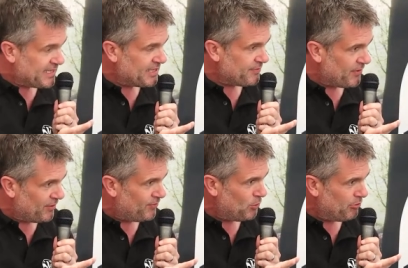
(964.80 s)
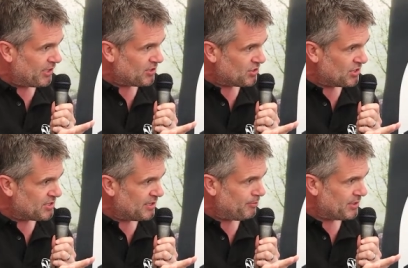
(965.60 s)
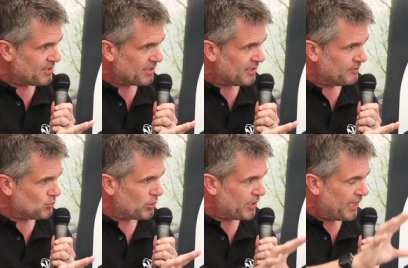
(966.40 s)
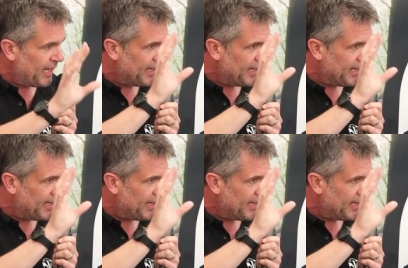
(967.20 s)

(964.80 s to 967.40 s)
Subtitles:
intensify food production in some bits of the country